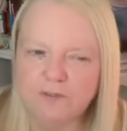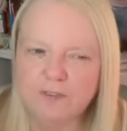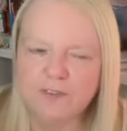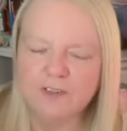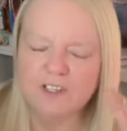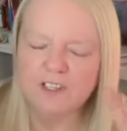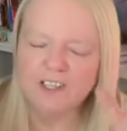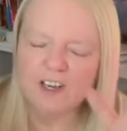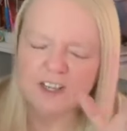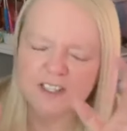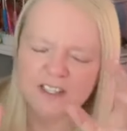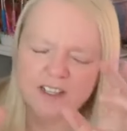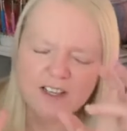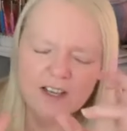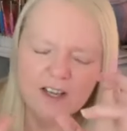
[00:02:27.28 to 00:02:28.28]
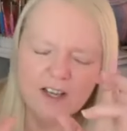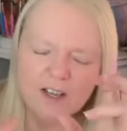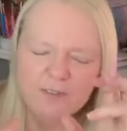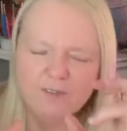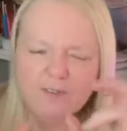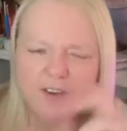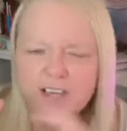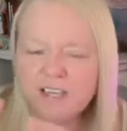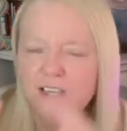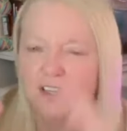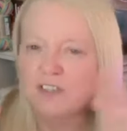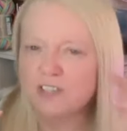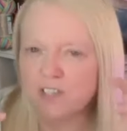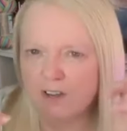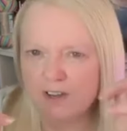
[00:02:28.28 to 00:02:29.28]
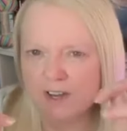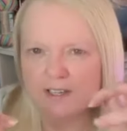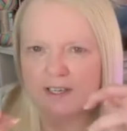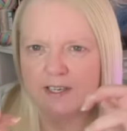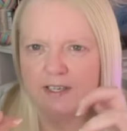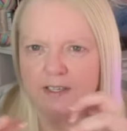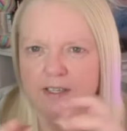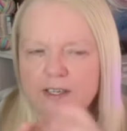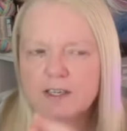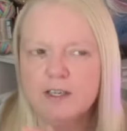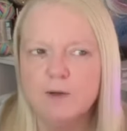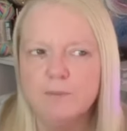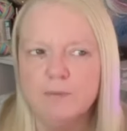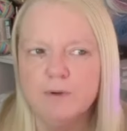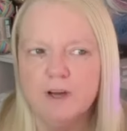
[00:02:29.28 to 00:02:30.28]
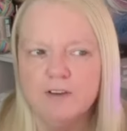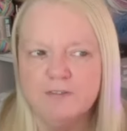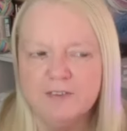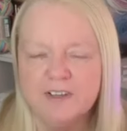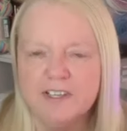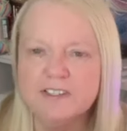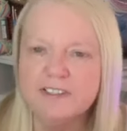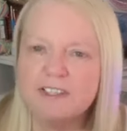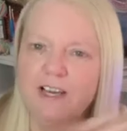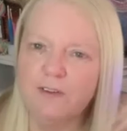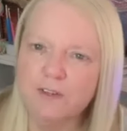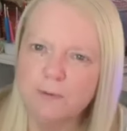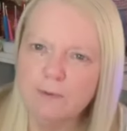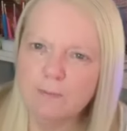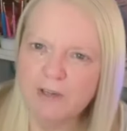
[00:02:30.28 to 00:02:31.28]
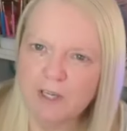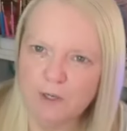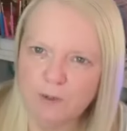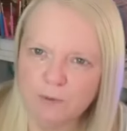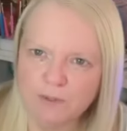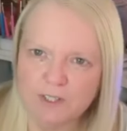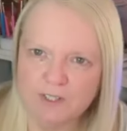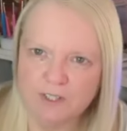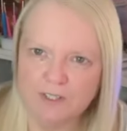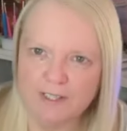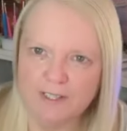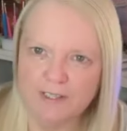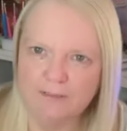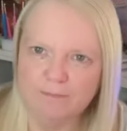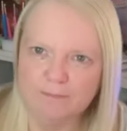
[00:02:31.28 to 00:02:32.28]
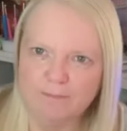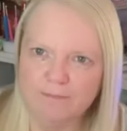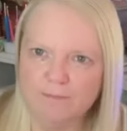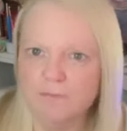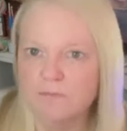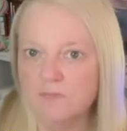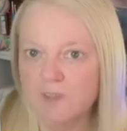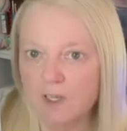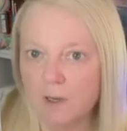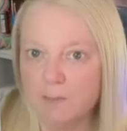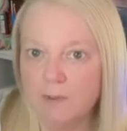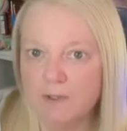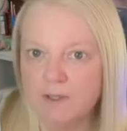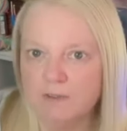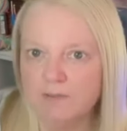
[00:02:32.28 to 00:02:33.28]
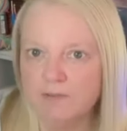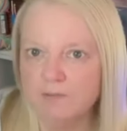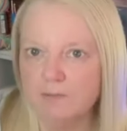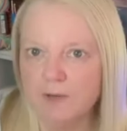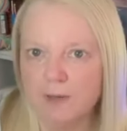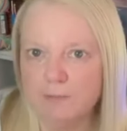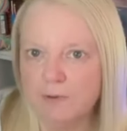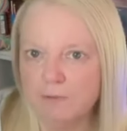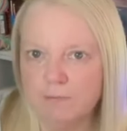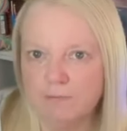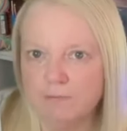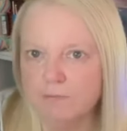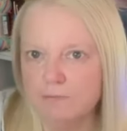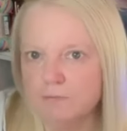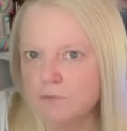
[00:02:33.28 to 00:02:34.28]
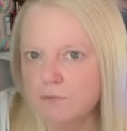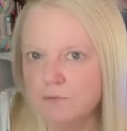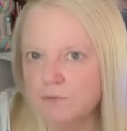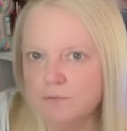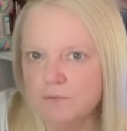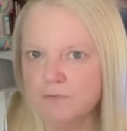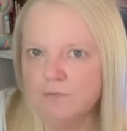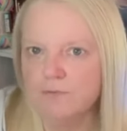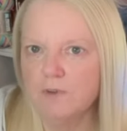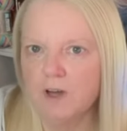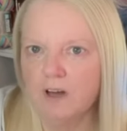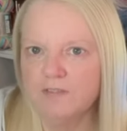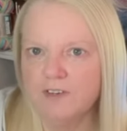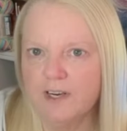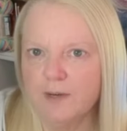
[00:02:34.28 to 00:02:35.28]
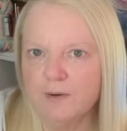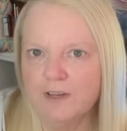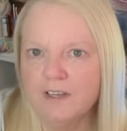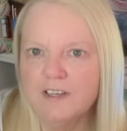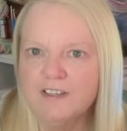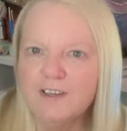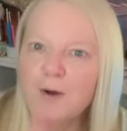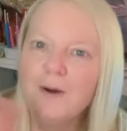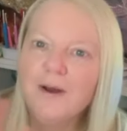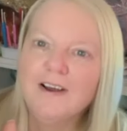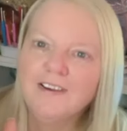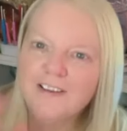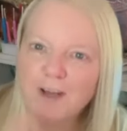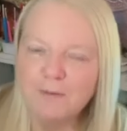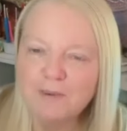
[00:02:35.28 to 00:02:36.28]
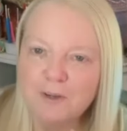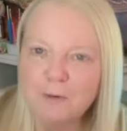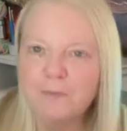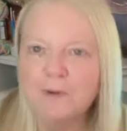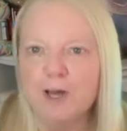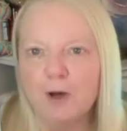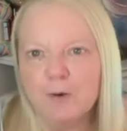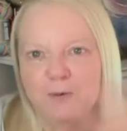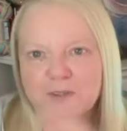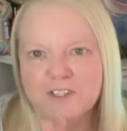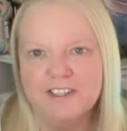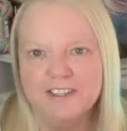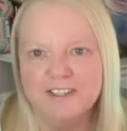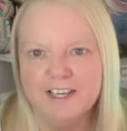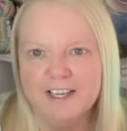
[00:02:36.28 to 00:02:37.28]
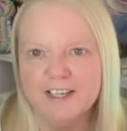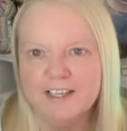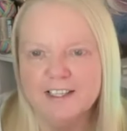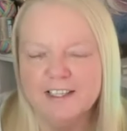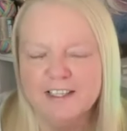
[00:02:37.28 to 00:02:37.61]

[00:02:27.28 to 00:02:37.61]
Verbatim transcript: a kind of a vague tightening. But I figured, now that I'm a bit older than that, a couple of, maybe half an hour. No, now I'm a little bit older than that.